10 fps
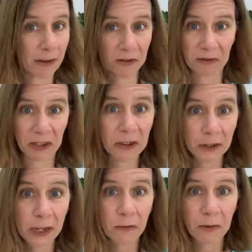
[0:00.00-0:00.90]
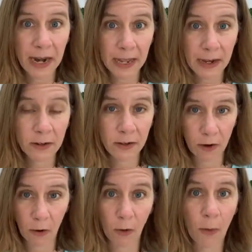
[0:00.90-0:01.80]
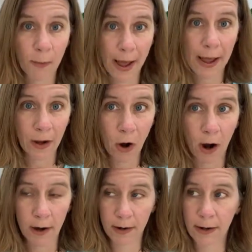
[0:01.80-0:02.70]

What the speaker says: I was literally ready to go buy a car.